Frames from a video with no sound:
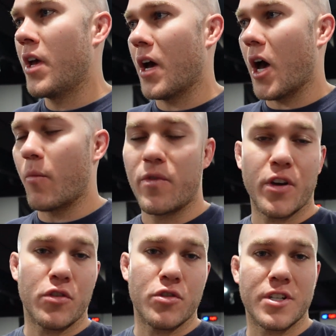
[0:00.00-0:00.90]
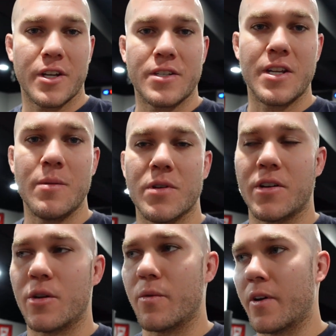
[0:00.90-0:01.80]
We've got a good sized team down
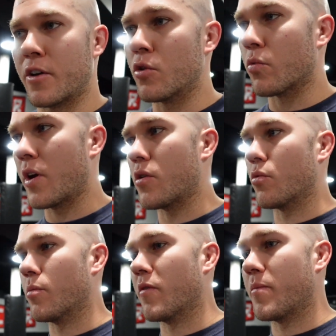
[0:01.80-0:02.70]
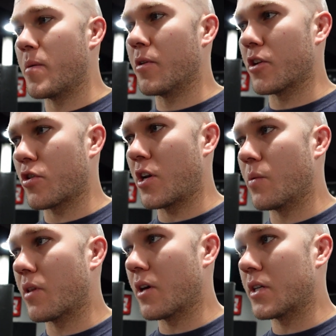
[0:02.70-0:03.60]
here. We've got a great group of people that train
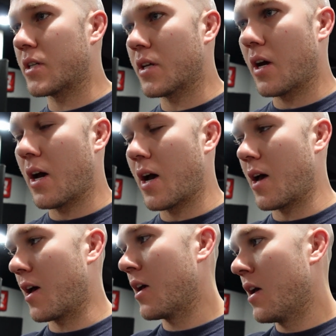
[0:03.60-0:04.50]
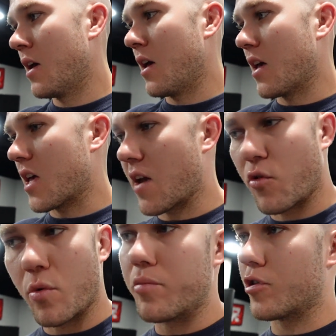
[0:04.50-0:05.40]
with us.
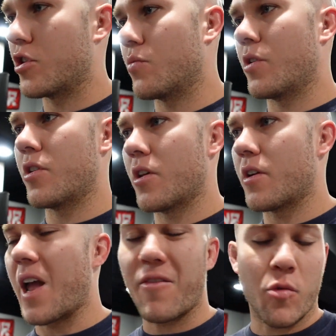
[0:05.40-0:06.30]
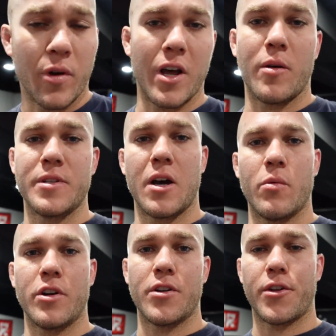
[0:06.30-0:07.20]
Everyone pushes one another. Everyone helps out
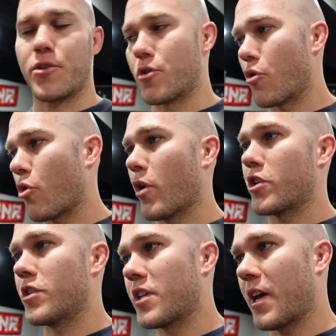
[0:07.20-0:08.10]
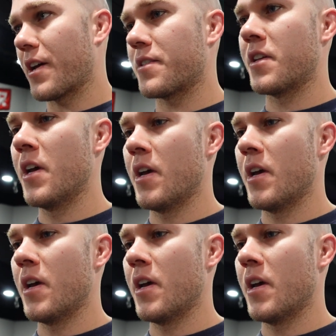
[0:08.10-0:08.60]
one another. No questions asked.